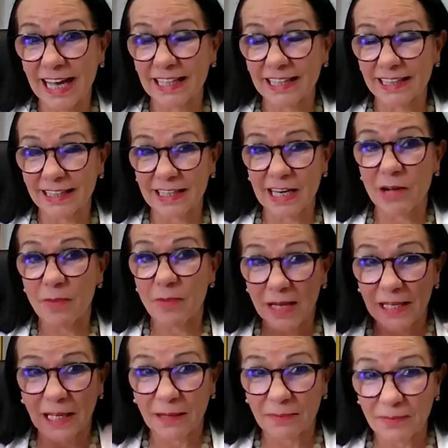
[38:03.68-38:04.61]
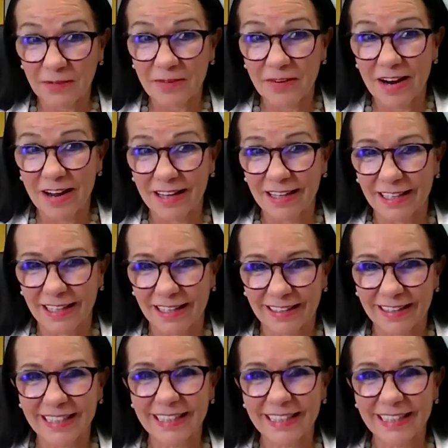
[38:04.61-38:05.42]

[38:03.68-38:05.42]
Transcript: cut that I wake up crying.